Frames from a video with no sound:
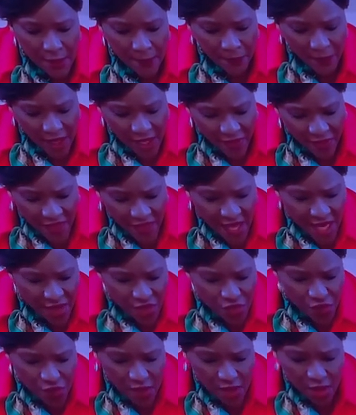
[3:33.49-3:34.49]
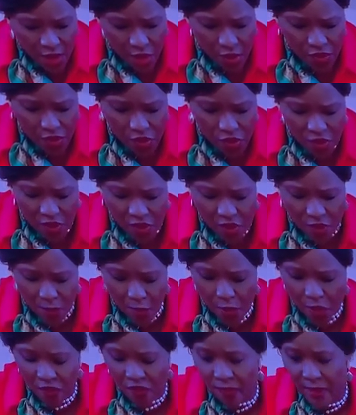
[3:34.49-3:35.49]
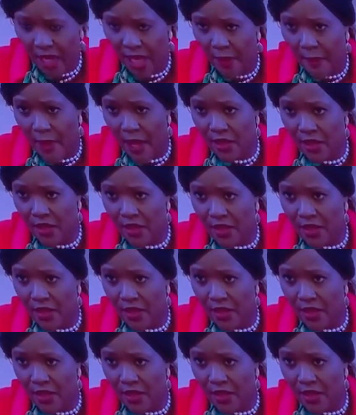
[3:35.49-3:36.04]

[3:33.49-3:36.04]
And thanks really also to the support of many partners,